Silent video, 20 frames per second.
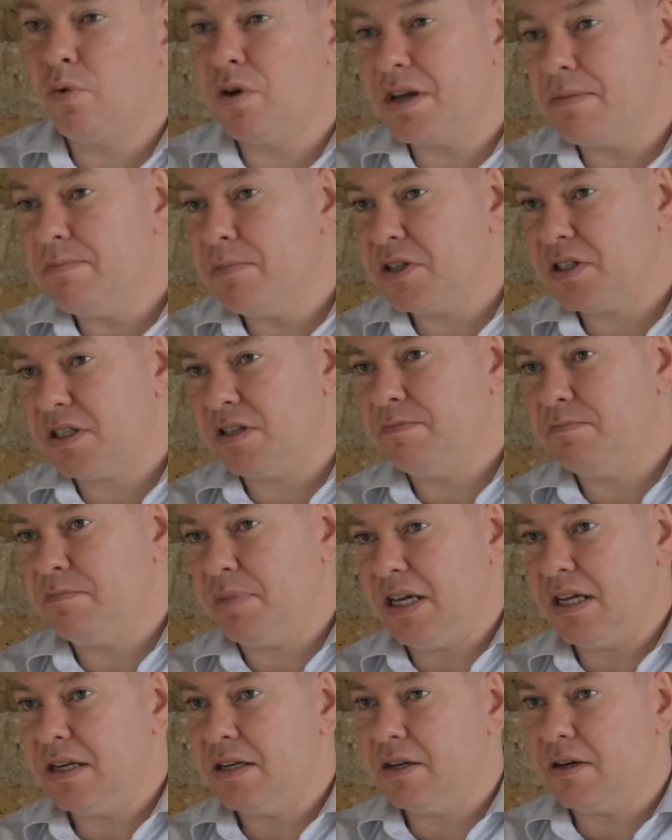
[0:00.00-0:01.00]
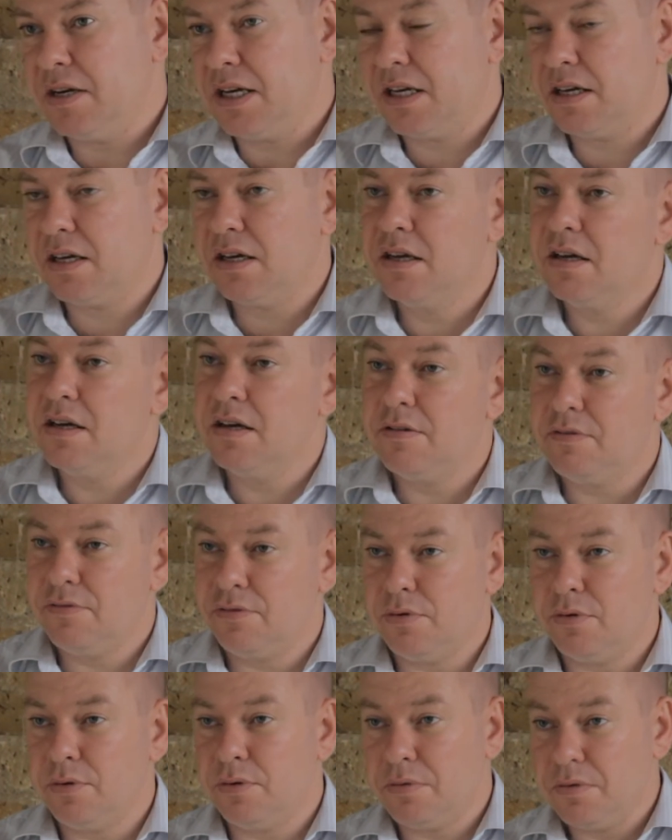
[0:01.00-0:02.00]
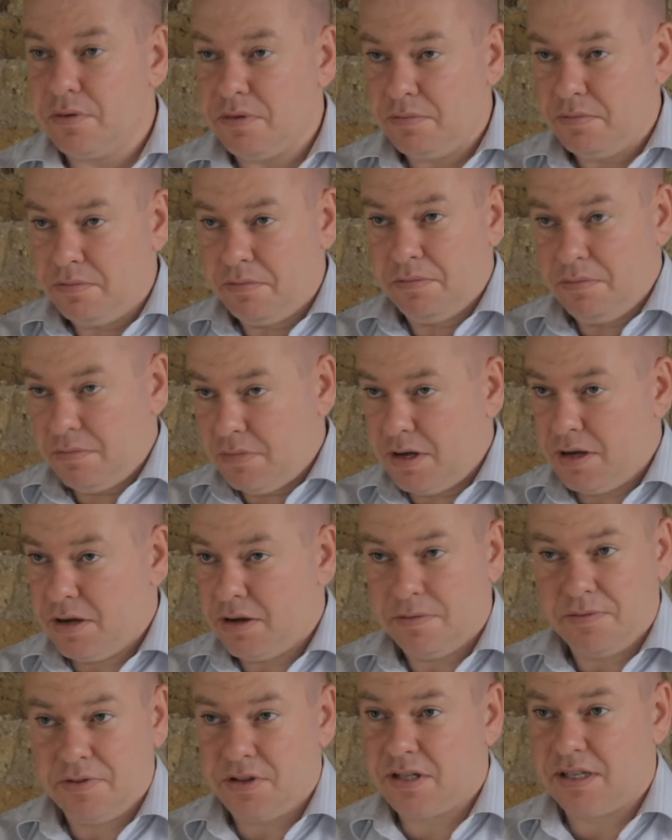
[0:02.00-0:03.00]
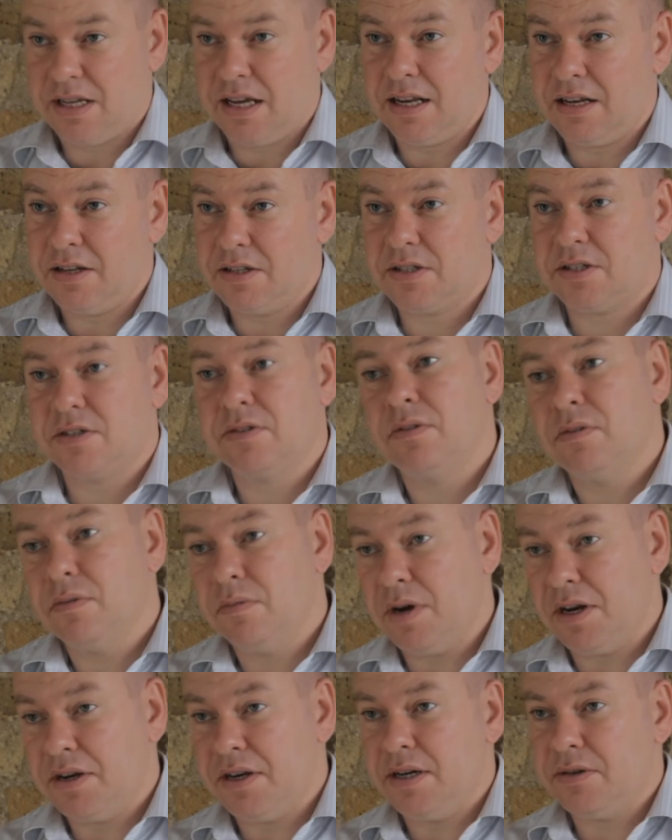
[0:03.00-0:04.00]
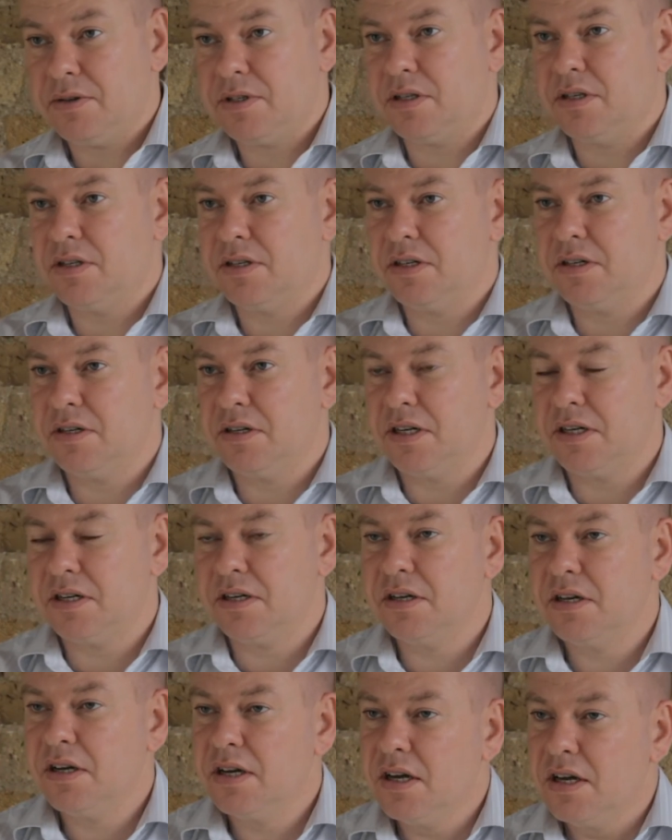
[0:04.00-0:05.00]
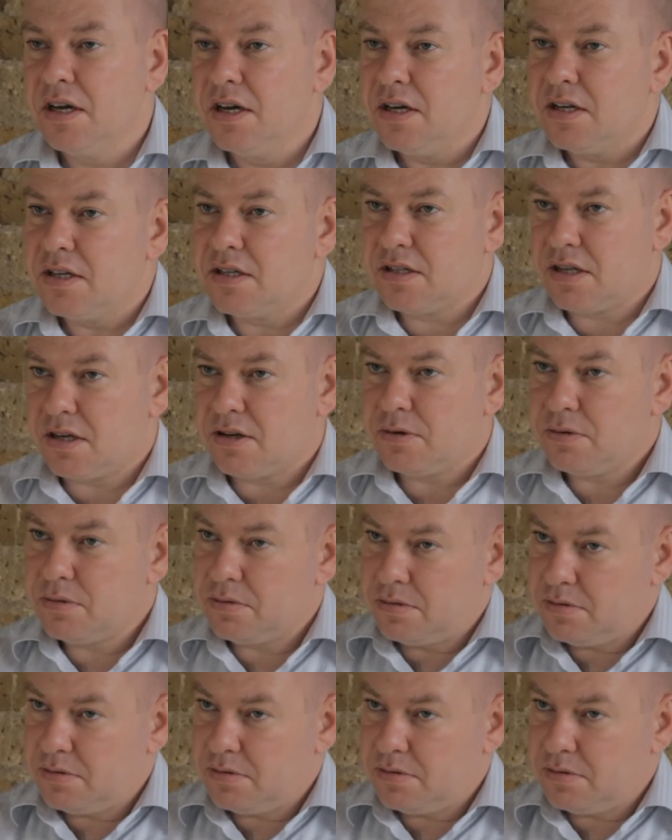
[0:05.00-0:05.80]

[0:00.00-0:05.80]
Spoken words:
it must have been like for the sailors when Nelson died. So